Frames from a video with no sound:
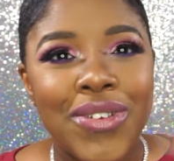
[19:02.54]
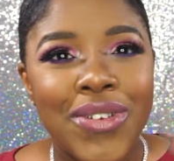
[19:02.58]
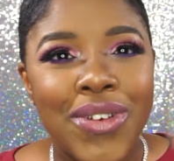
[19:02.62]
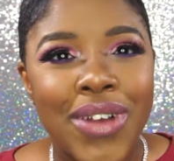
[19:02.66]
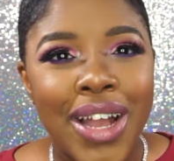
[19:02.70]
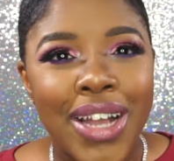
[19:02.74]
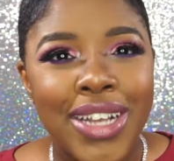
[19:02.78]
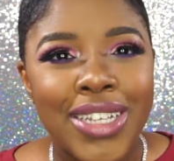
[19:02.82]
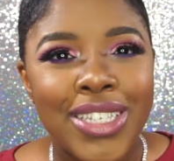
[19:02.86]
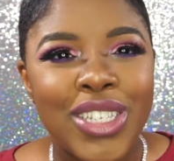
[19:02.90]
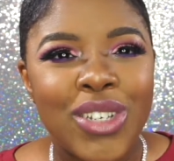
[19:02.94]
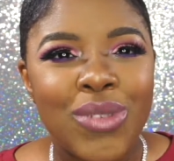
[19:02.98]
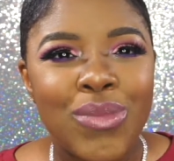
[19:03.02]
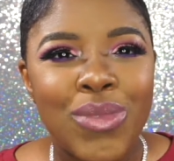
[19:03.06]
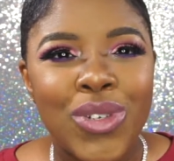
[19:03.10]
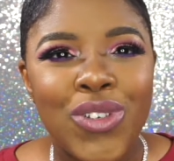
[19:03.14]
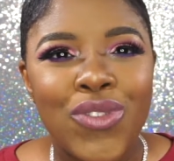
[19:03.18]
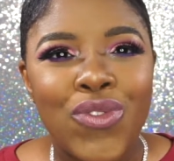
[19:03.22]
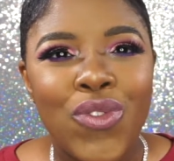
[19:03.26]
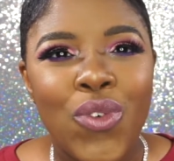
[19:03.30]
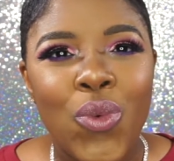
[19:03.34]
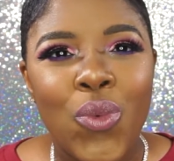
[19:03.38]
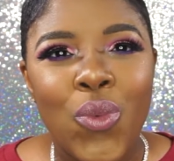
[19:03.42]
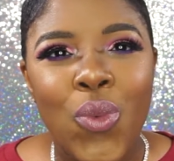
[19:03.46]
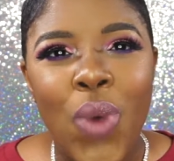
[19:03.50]
you guys so much
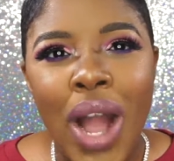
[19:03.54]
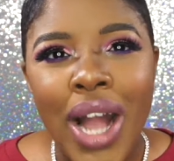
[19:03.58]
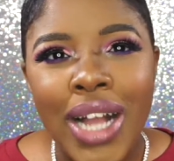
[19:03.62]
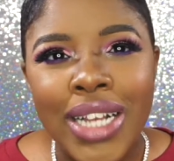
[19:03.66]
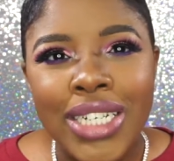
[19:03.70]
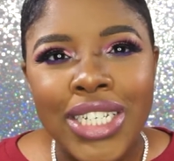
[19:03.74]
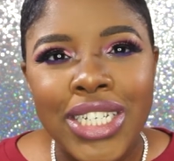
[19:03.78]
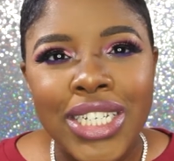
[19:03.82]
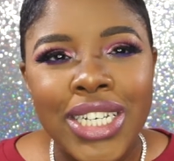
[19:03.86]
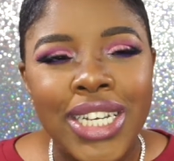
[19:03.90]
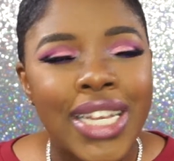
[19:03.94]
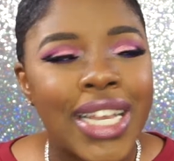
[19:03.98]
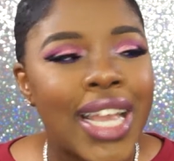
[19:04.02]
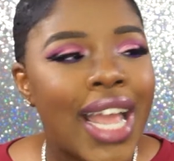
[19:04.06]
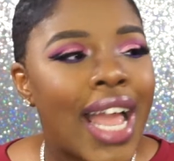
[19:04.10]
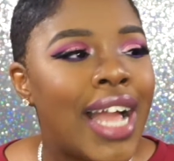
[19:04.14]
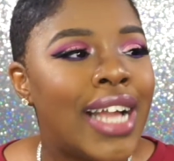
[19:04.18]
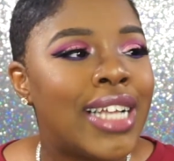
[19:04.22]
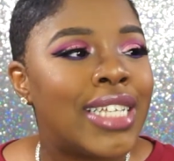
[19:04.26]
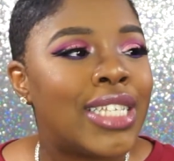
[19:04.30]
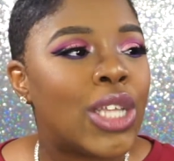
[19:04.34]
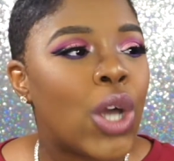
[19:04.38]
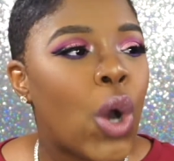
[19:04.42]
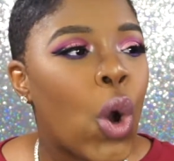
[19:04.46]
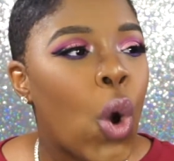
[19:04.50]
for watching.
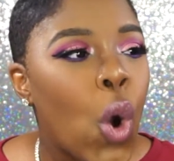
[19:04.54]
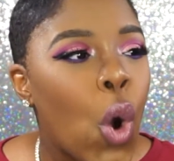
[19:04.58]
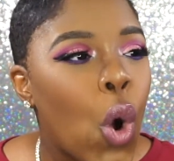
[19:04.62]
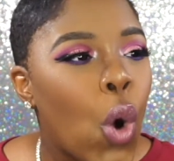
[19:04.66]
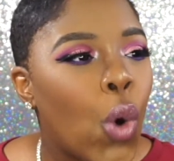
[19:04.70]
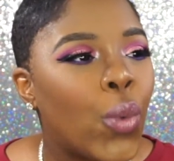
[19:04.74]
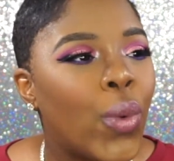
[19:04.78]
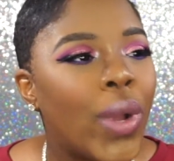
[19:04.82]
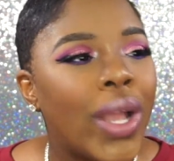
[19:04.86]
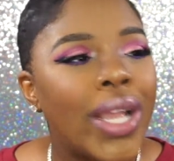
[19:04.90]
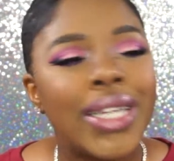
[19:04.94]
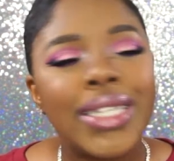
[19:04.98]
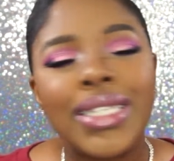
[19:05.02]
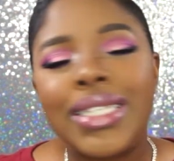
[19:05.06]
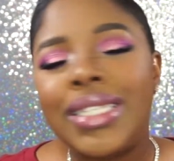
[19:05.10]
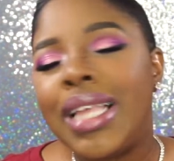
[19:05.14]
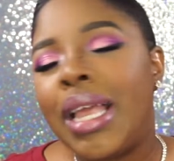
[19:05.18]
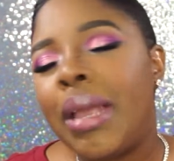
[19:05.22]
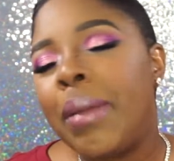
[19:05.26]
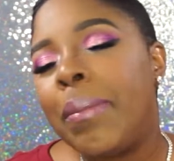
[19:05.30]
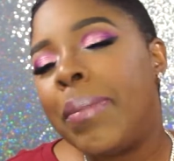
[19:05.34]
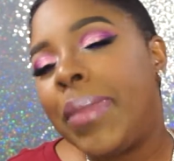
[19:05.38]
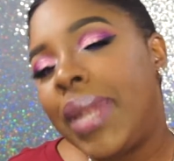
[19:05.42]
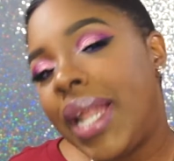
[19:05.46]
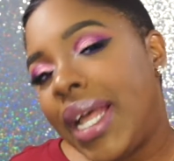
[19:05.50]
As always,
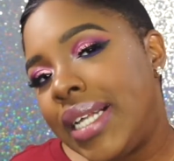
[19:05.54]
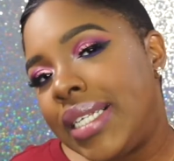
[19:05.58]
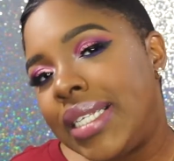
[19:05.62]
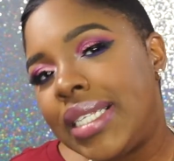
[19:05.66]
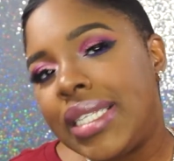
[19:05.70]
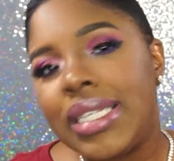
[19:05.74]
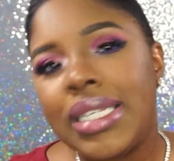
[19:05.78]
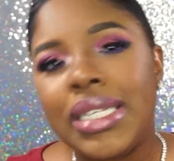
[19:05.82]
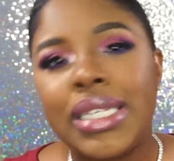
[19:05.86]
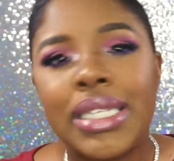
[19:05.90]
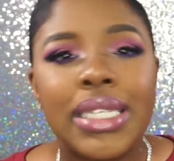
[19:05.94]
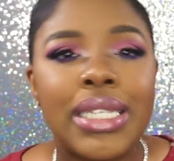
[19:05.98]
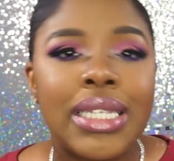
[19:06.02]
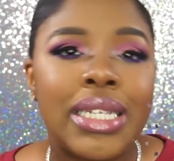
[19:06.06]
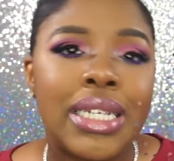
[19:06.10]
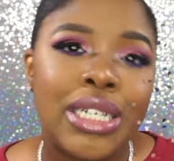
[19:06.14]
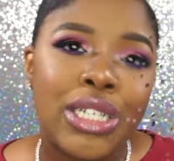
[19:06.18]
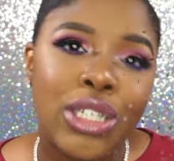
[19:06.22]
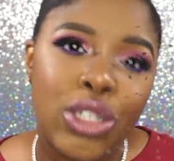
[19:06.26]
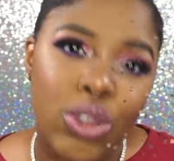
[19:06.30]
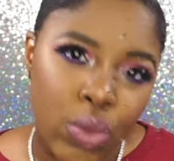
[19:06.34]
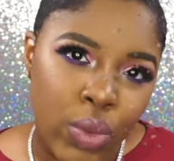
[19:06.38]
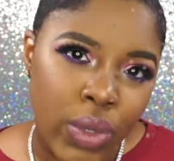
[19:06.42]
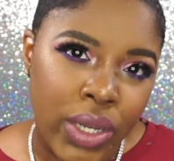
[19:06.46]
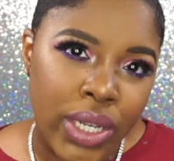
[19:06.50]
stay blessed and stay
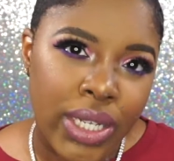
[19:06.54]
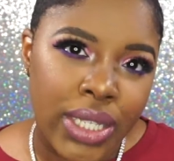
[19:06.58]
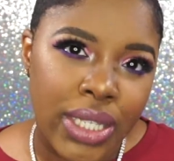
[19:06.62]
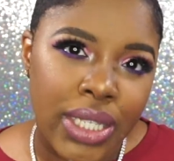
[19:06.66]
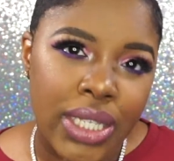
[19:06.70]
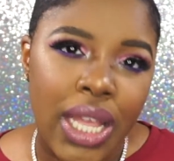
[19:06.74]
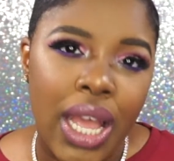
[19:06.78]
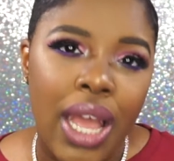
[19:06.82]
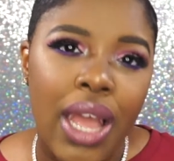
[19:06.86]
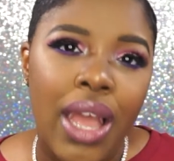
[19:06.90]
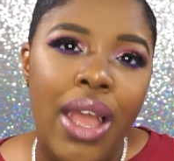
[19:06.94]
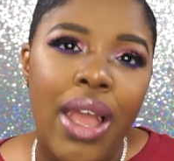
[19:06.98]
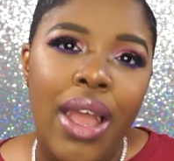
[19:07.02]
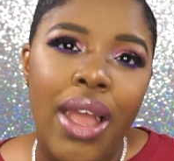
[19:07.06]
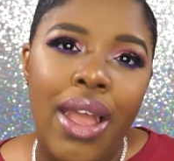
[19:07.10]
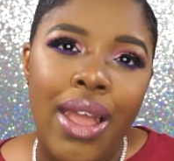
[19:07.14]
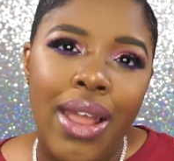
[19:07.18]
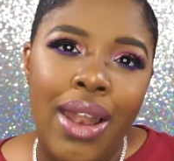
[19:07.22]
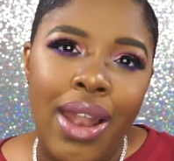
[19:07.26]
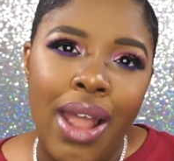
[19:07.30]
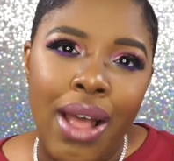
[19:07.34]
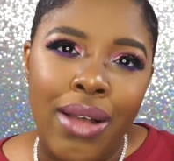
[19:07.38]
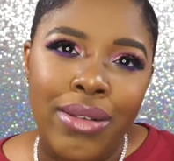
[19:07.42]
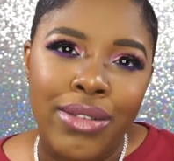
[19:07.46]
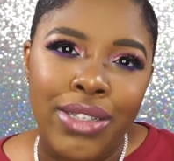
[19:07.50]
sweet,
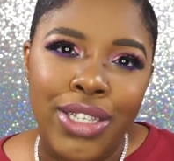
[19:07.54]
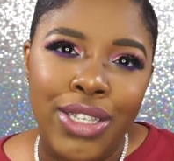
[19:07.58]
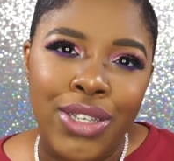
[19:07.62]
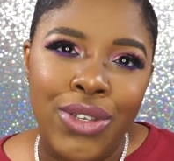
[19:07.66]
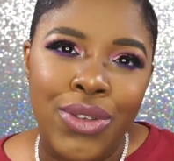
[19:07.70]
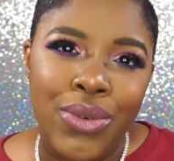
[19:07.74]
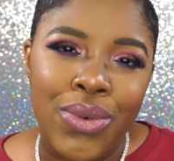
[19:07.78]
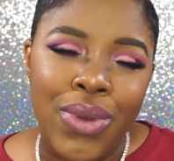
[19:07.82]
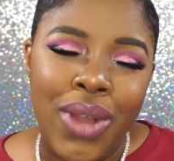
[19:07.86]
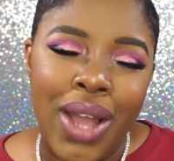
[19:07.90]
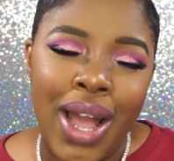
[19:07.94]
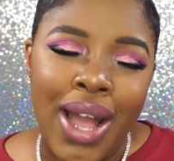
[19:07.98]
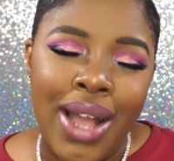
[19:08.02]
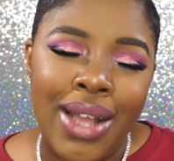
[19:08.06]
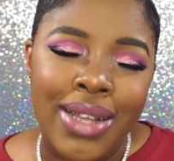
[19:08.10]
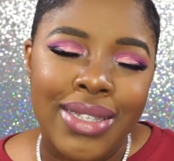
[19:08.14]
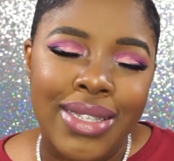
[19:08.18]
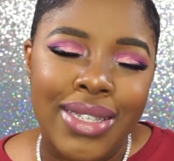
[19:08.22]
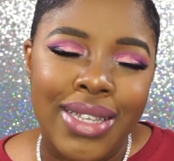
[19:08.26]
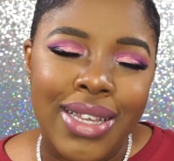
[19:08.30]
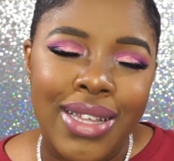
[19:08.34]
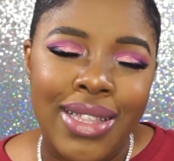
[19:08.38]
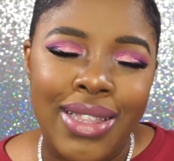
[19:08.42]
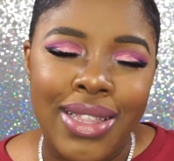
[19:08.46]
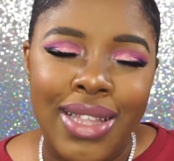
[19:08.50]
and I'll see you guys
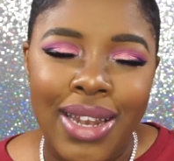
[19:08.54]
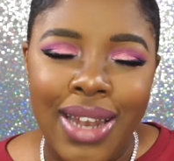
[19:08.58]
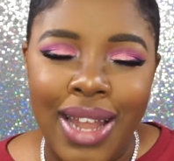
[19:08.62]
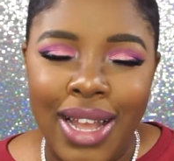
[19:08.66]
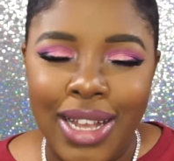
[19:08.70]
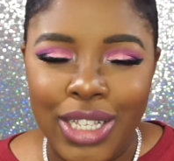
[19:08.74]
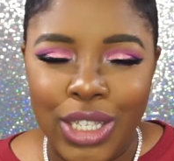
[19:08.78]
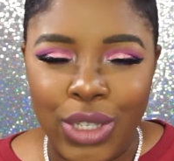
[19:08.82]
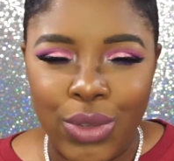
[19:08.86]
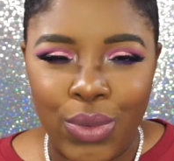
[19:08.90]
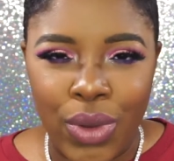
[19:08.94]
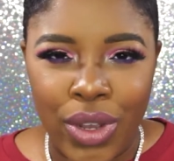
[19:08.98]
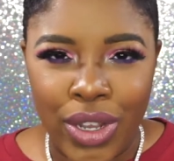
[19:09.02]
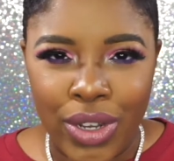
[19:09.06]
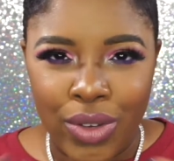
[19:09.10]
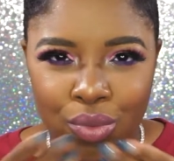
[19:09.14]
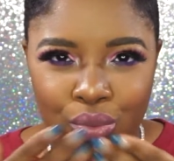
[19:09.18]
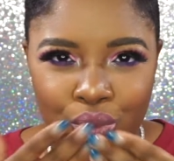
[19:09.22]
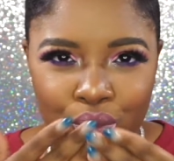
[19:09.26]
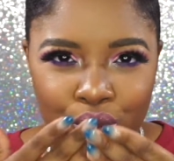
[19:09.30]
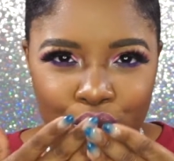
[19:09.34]
in the next one.